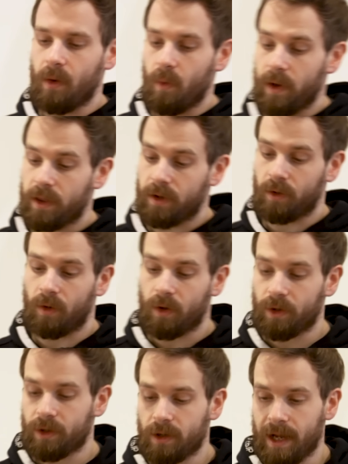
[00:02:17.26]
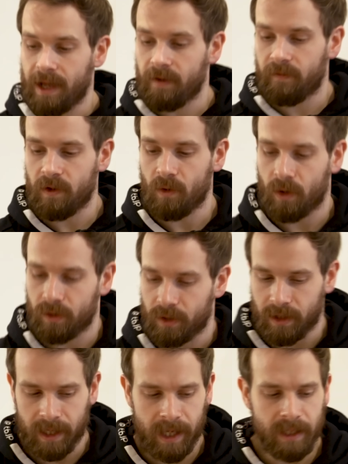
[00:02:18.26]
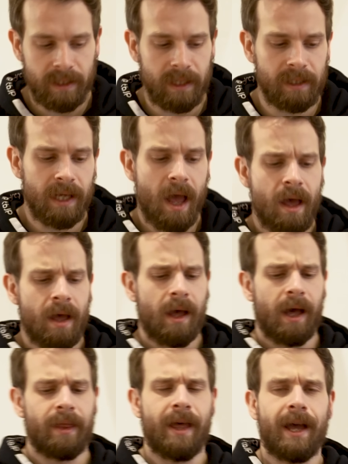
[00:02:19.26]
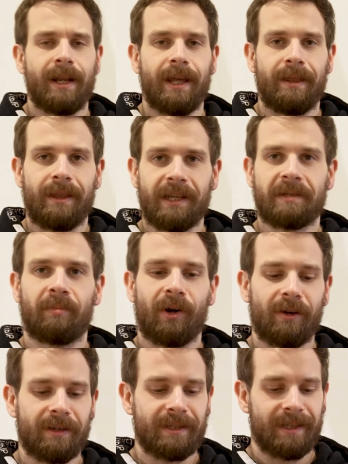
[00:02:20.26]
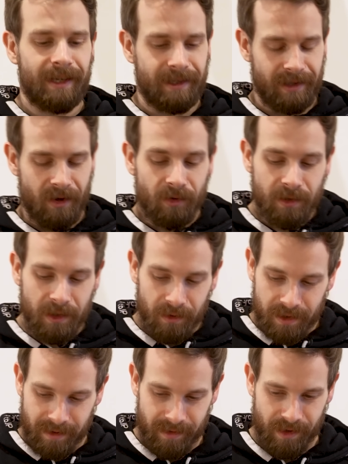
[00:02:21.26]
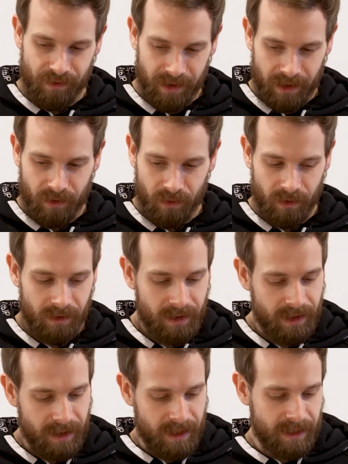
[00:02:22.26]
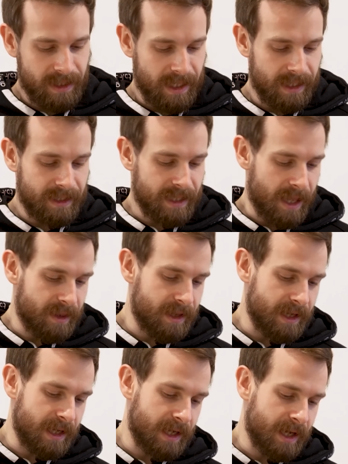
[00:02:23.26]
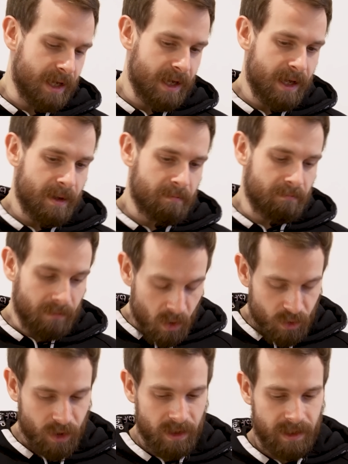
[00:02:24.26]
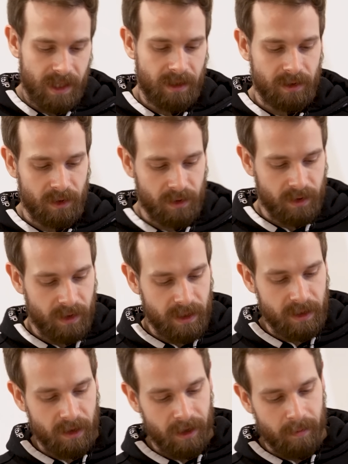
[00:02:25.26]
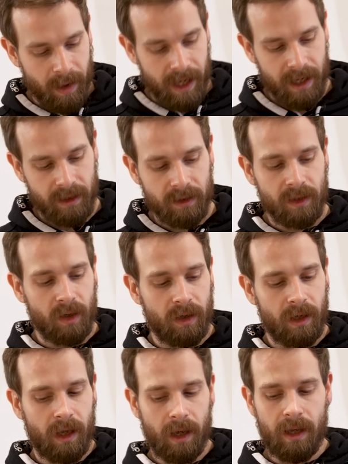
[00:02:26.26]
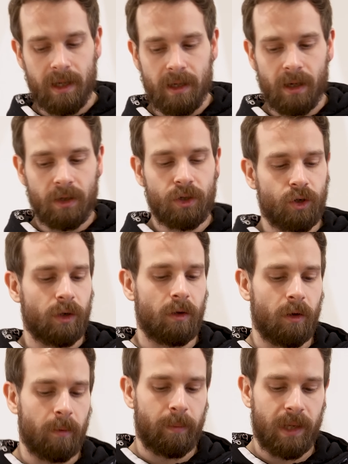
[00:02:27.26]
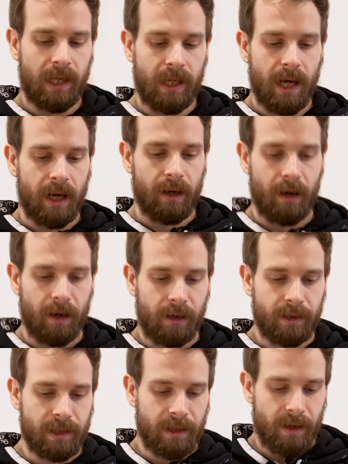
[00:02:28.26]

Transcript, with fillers: with your order if you ordered the cases. And then in this box is also something really cool. This is the motion sensors. So these are the Panasonic Industrial PIRs